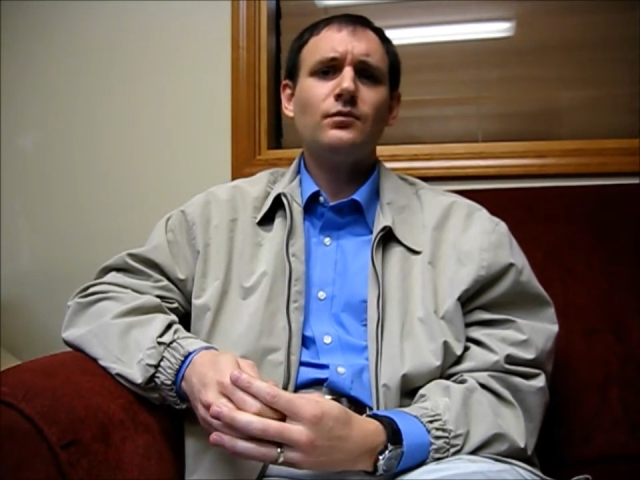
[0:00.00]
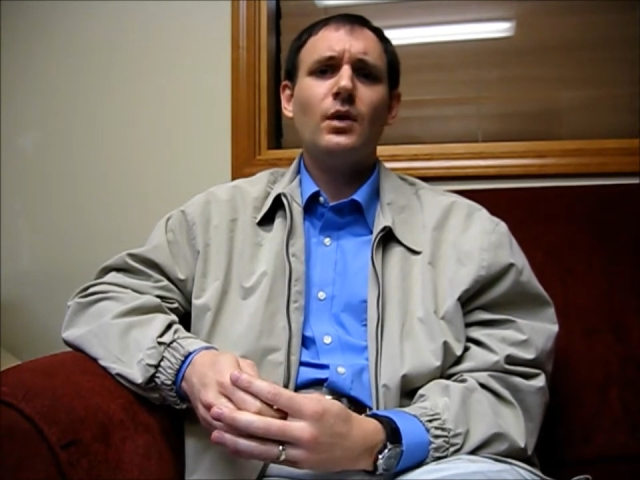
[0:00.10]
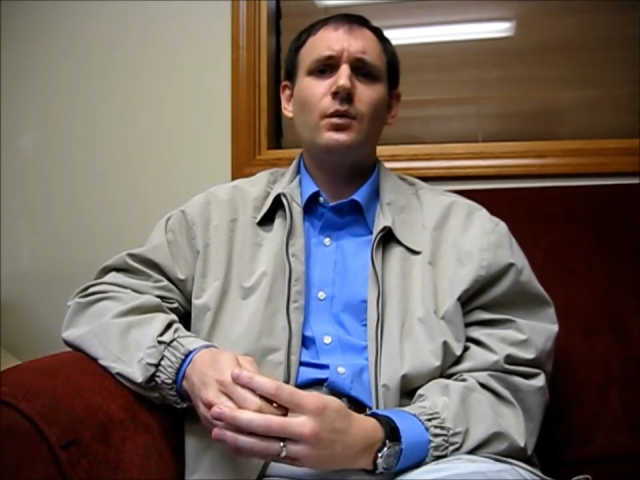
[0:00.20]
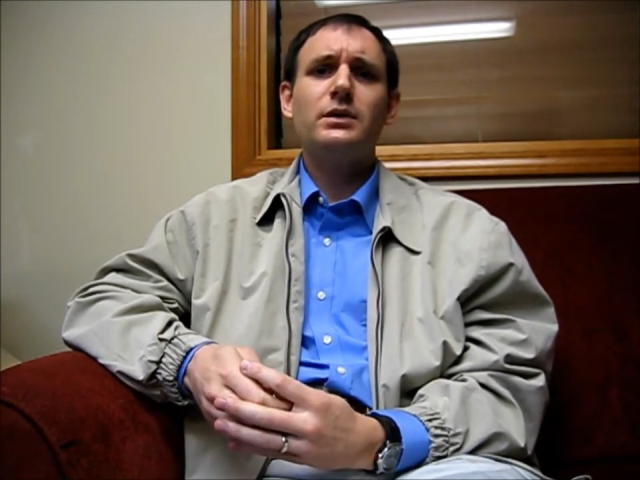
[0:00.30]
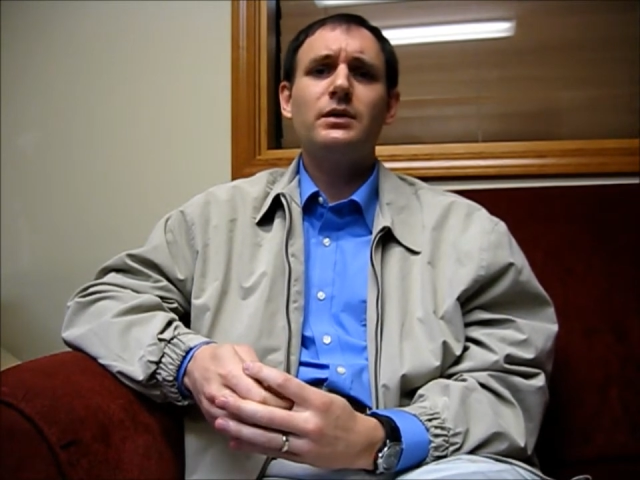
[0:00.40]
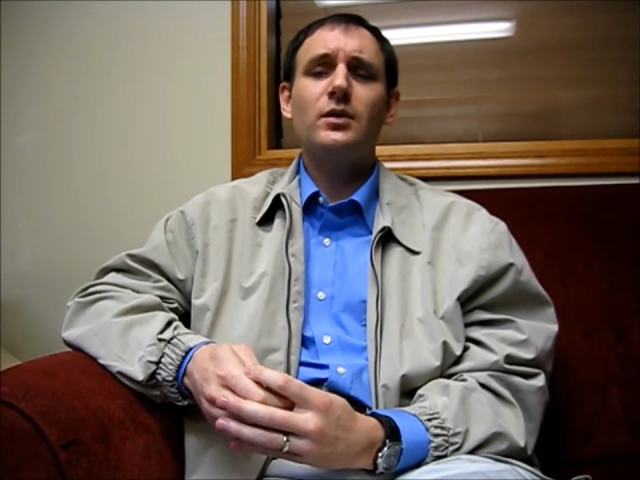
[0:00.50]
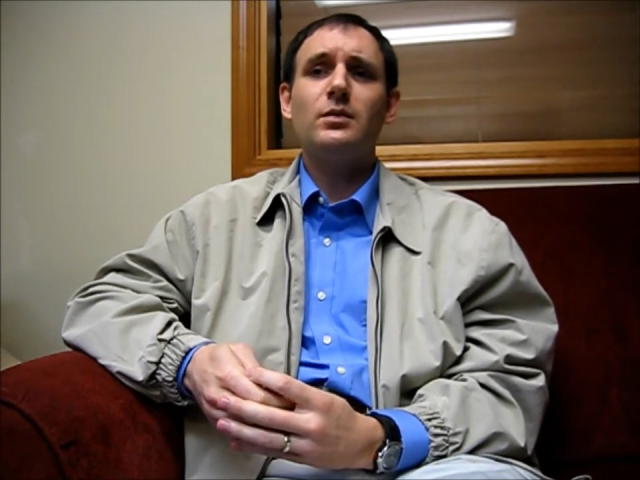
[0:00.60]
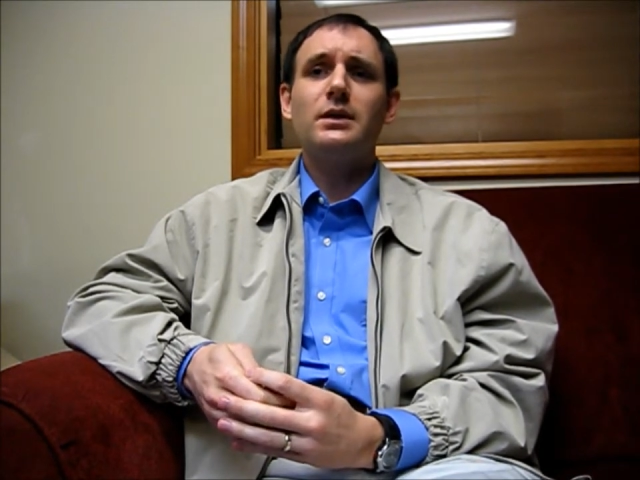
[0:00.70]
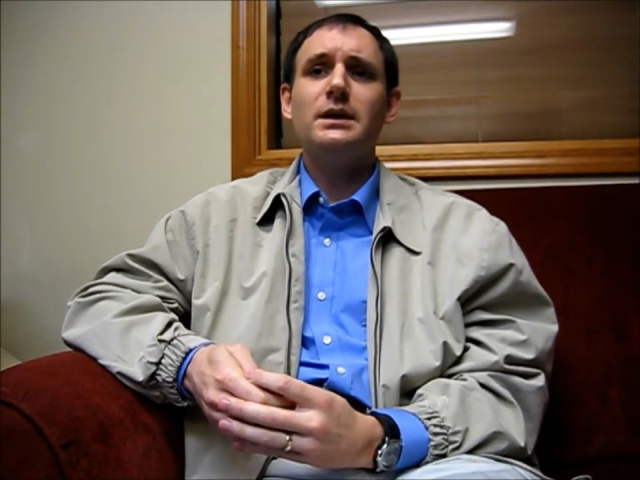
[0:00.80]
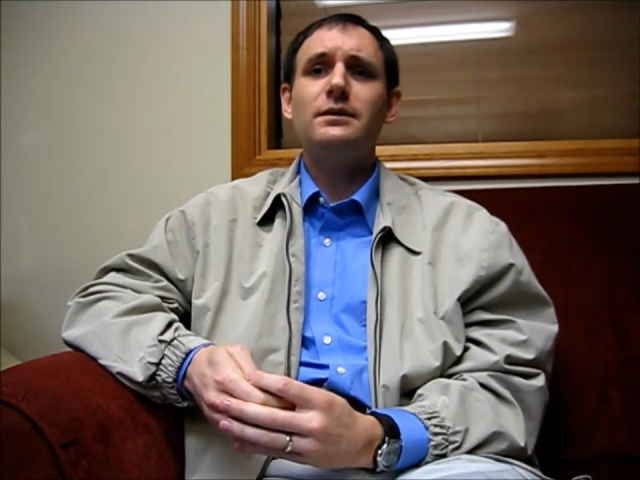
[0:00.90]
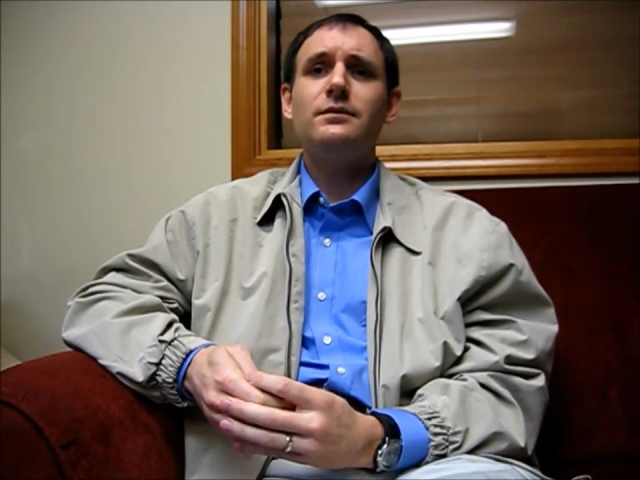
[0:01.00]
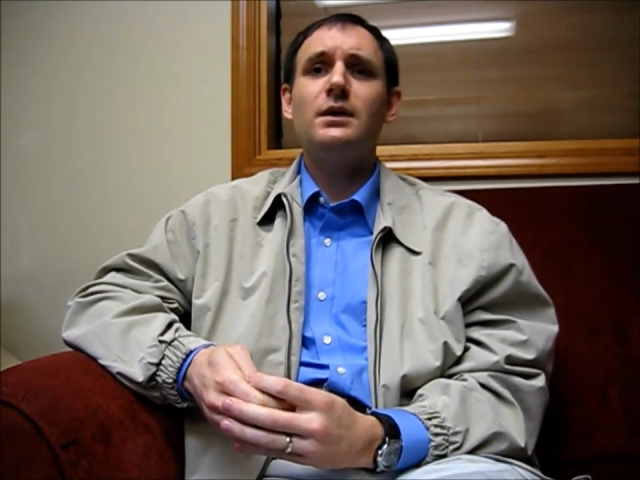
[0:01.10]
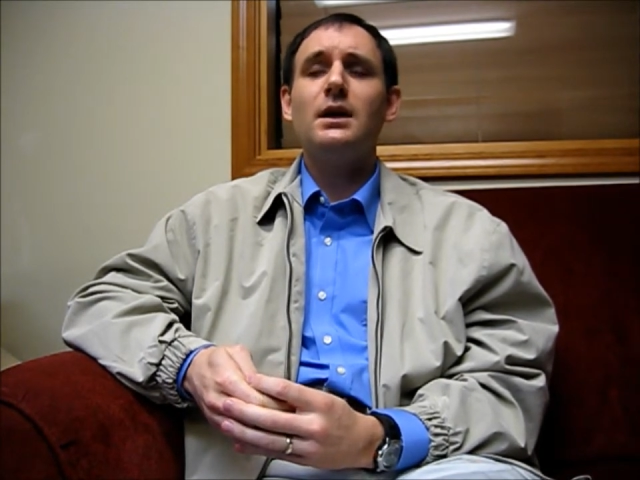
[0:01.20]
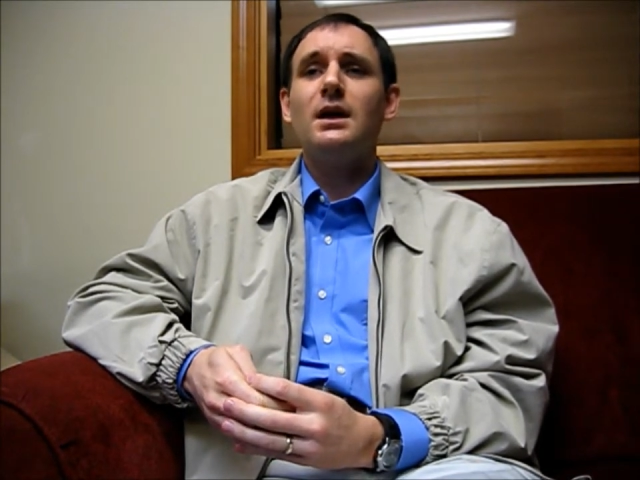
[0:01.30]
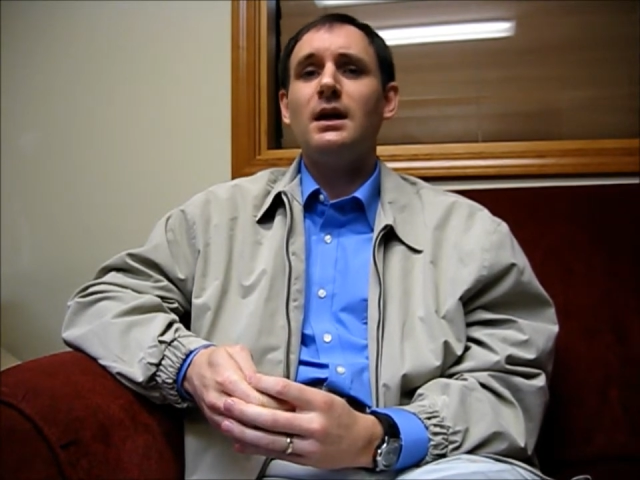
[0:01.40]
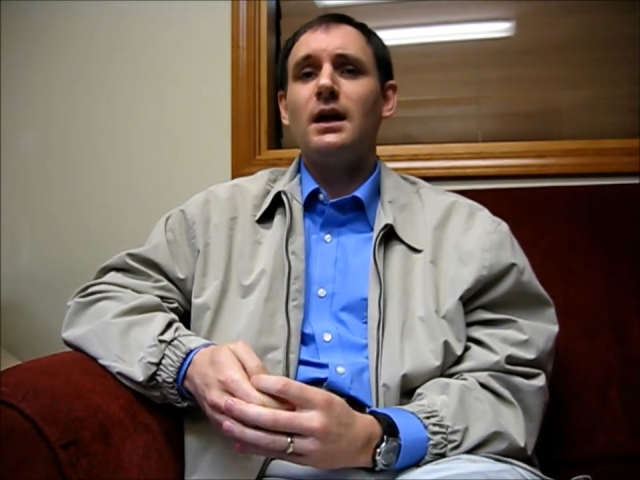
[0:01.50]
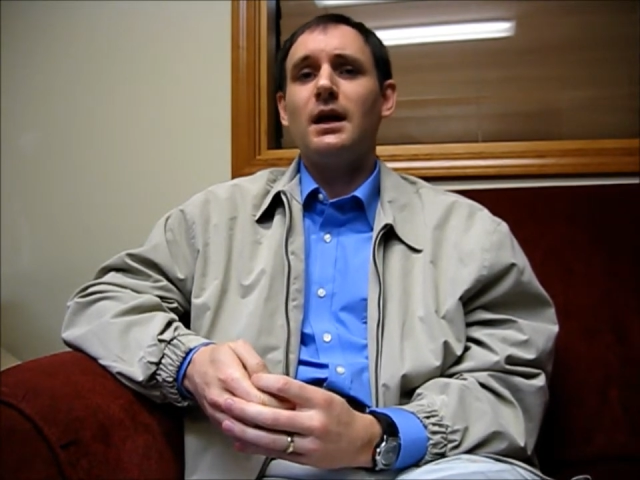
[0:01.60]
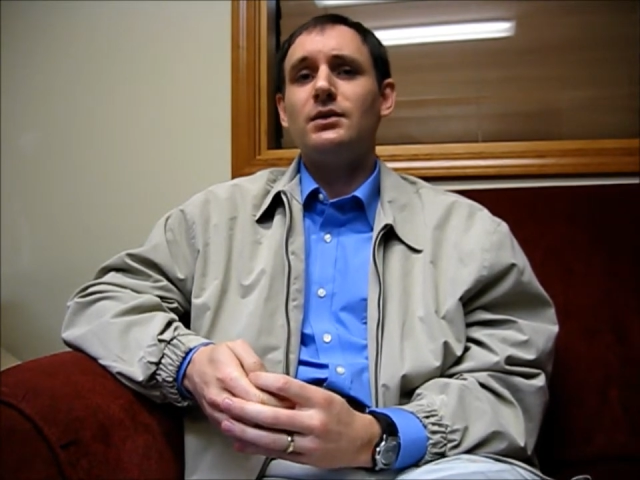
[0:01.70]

What's their belief? And